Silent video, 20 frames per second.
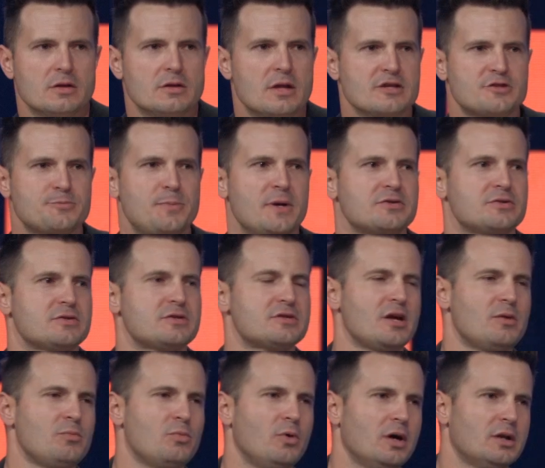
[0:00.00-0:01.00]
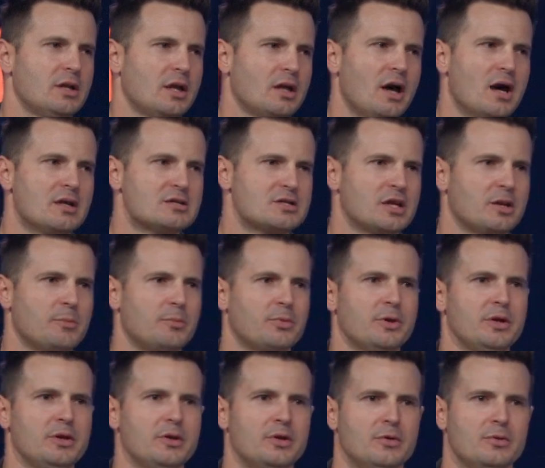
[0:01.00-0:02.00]
that special someone that God's going to
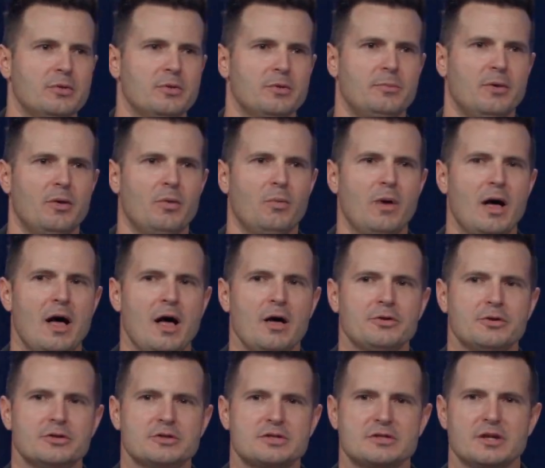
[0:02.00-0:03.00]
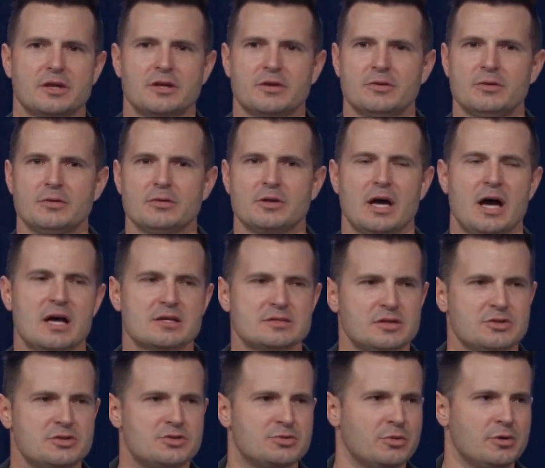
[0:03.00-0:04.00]
bring you. But while you're single,
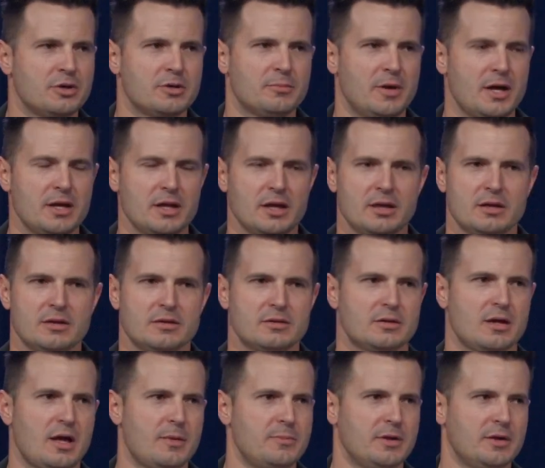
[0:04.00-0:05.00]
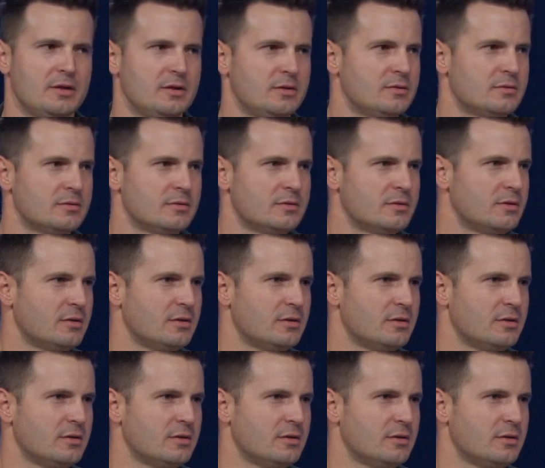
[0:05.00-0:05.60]
guys, enjoy your money. I mean,